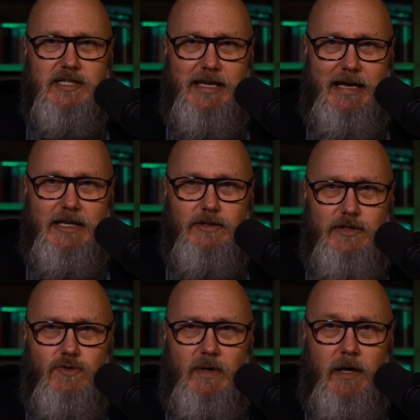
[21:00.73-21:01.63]
can actually
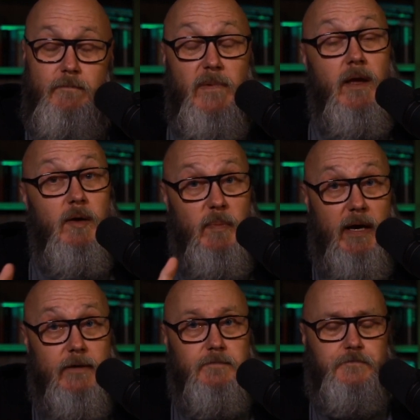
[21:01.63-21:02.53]
do well.
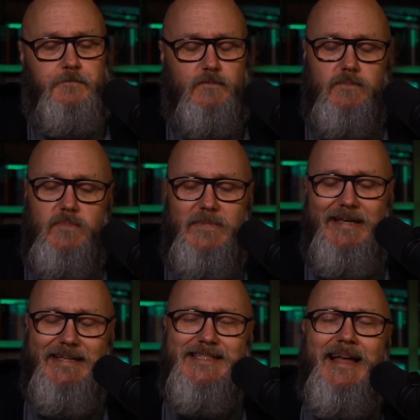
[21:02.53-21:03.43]
But
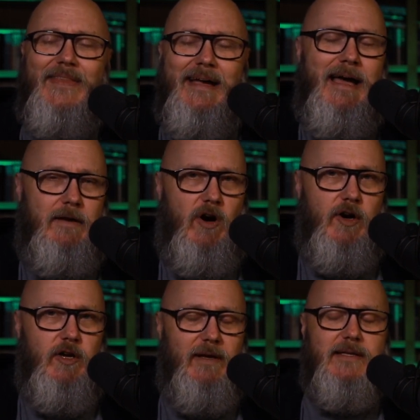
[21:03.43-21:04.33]
it's not that kind of
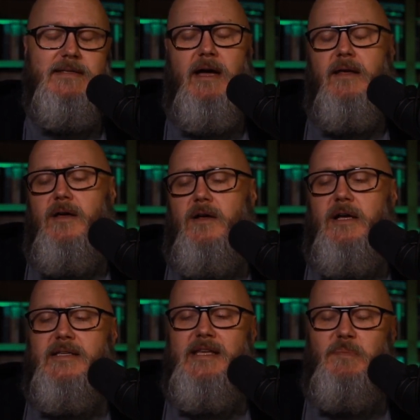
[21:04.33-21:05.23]
arguing. It's not
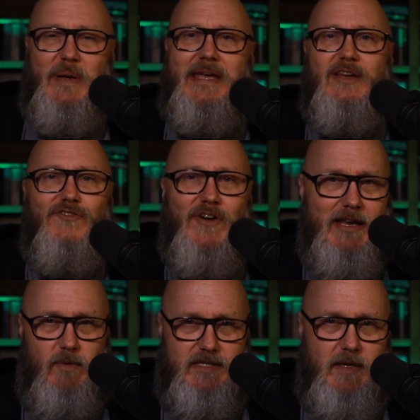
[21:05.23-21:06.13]
picking a
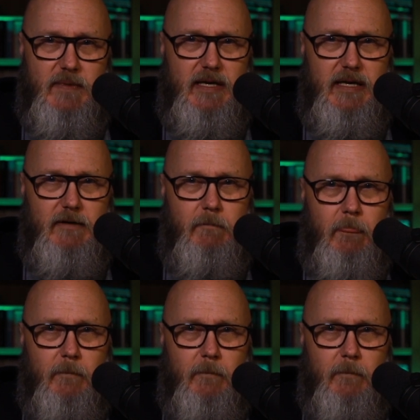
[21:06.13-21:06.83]
fight with somebody.